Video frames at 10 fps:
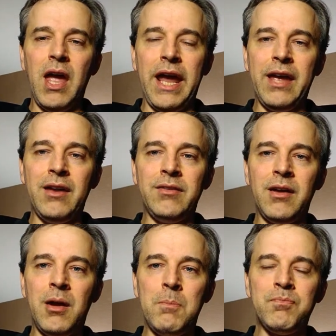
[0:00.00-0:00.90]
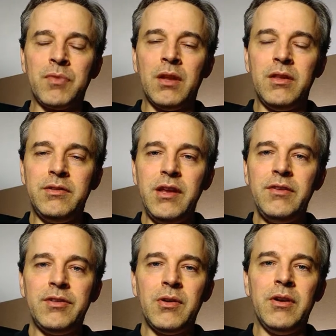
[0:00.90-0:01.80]
and the D
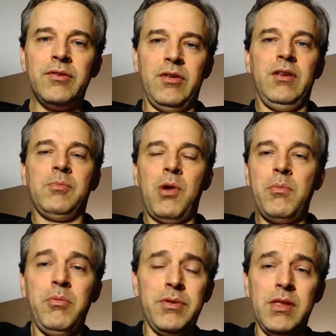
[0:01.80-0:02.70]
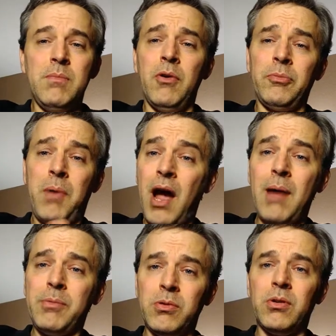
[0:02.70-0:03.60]
series is probably the most
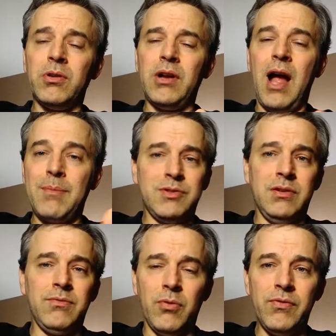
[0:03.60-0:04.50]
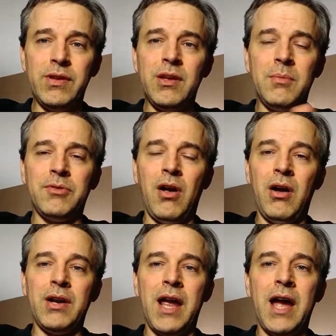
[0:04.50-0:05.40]
popular option for VMs
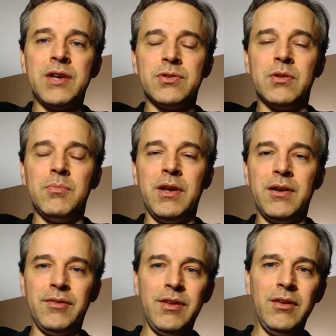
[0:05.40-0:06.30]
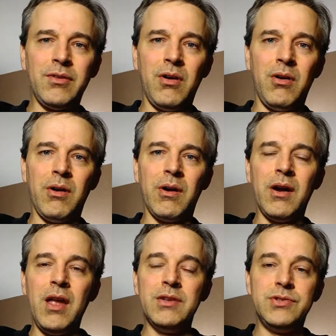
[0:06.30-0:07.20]
on Azure because these are
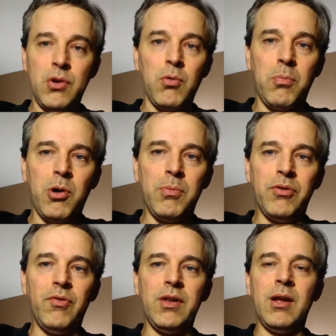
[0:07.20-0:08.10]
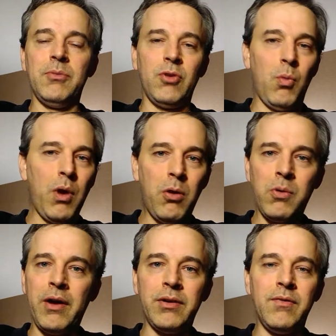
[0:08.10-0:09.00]
general purpose VMs. They're
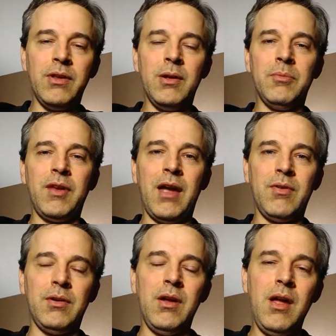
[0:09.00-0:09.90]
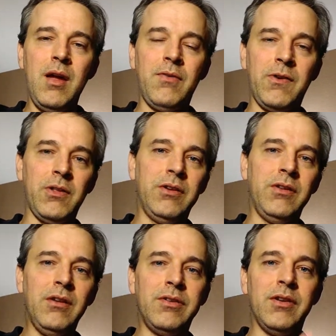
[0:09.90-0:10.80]
well-rounded VMs. They have a fairly
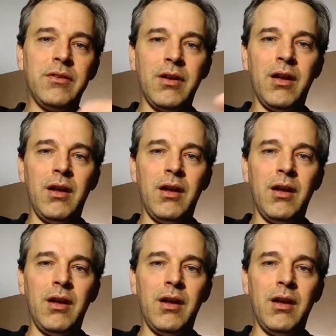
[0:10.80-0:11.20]
decent